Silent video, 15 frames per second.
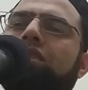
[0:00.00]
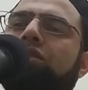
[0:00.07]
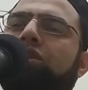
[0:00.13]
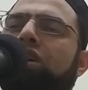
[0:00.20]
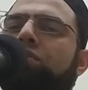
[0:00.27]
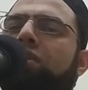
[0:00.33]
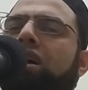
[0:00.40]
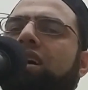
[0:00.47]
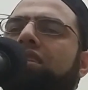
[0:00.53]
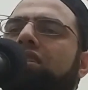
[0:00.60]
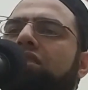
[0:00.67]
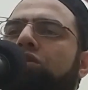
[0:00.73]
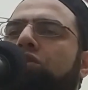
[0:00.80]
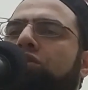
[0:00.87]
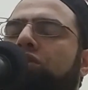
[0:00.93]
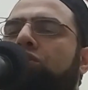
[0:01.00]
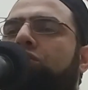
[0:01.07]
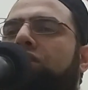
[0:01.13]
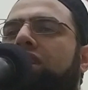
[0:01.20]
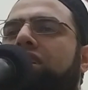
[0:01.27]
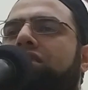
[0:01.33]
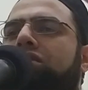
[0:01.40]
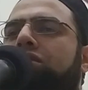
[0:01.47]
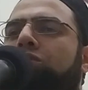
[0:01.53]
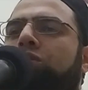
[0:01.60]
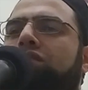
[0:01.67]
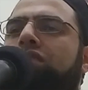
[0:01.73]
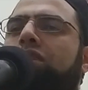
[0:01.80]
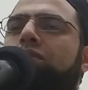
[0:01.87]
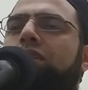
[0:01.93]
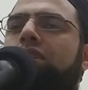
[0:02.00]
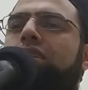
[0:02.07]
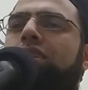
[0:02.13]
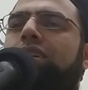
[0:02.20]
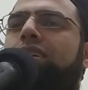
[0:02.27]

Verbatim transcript: reminder or your lesson, whatever?